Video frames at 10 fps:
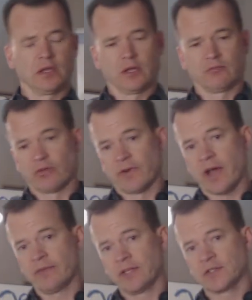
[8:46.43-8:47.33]
Provide an
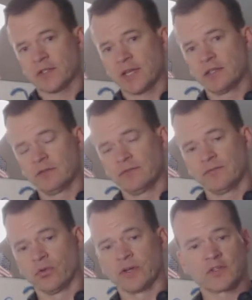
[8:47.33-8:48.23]
incentive
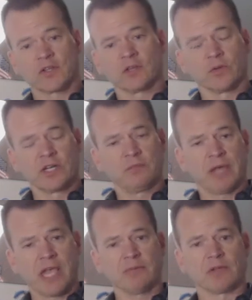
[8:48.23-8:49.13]
for accelerated
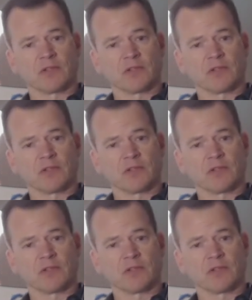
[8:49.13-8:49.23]
payments.